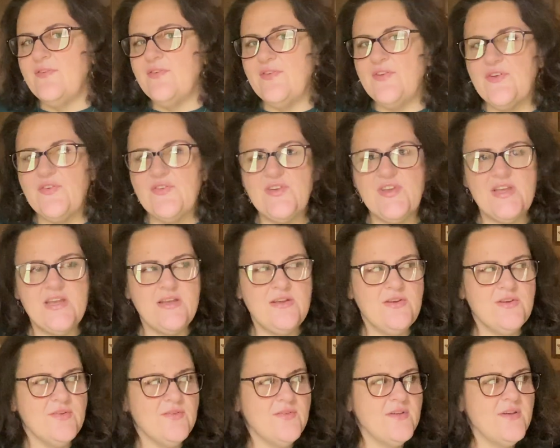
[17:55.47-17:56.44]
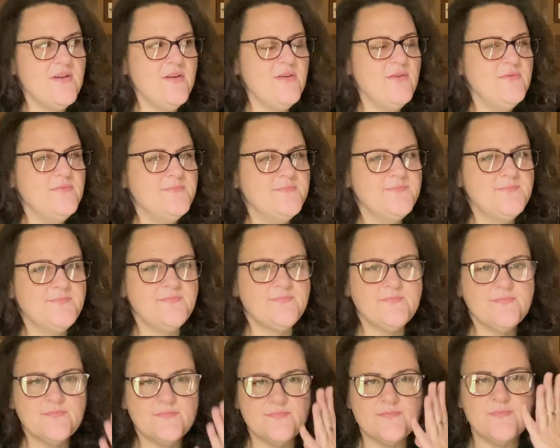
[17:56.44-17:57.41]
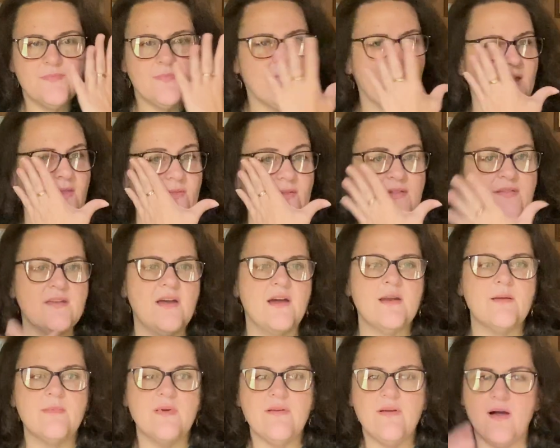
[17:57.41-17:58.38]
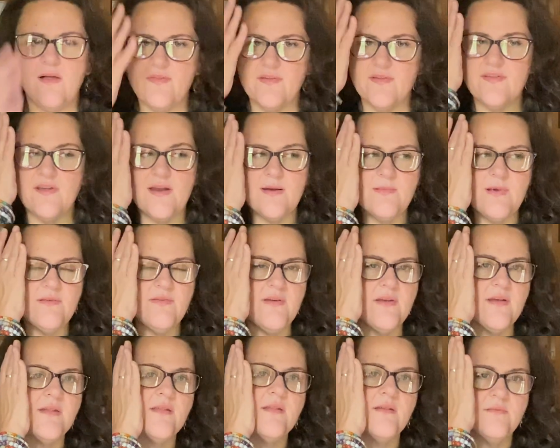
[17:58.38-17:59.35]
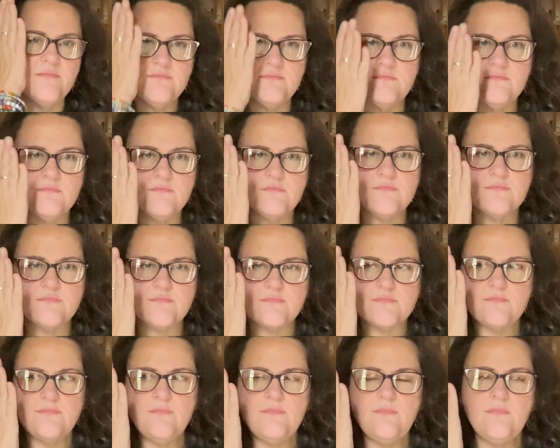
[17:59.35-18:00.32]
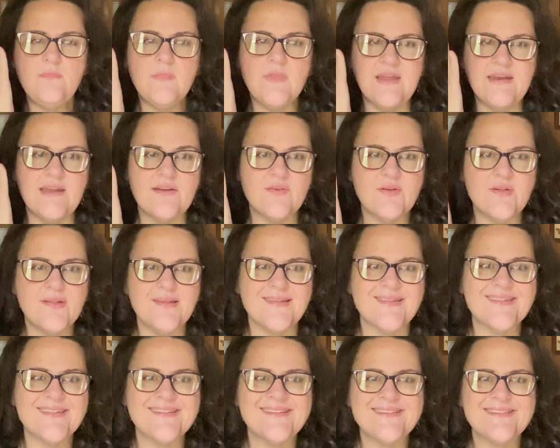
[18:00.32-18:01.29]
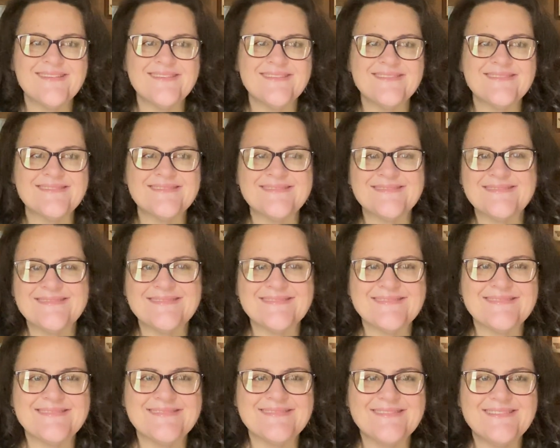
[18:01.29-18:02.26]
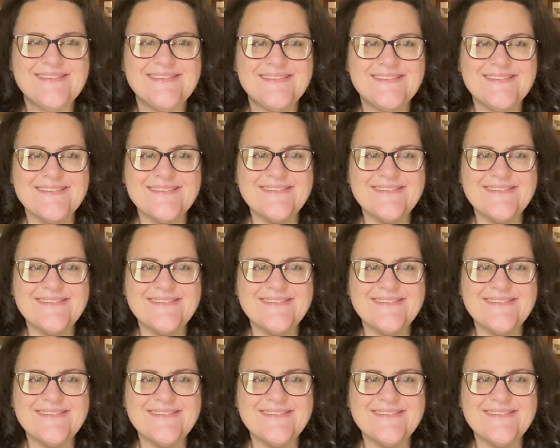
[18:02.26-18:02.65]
15 years ago, and on this side of my face, and ever since. Can you see